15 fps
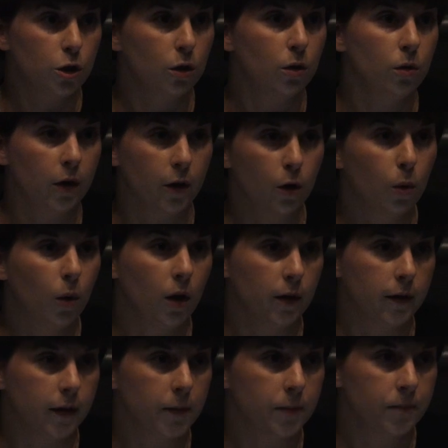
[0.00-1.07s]
to air
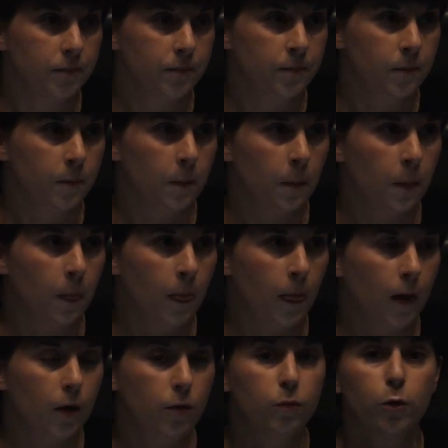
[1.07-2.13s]
quality.
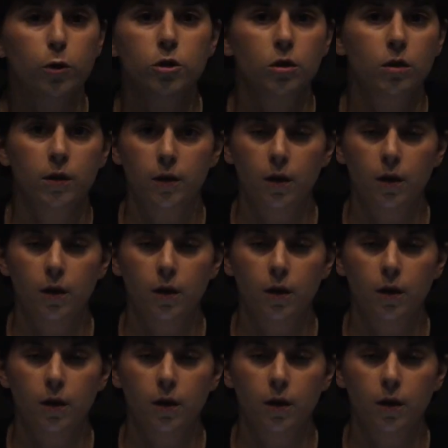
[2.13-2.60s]
Unfortunately,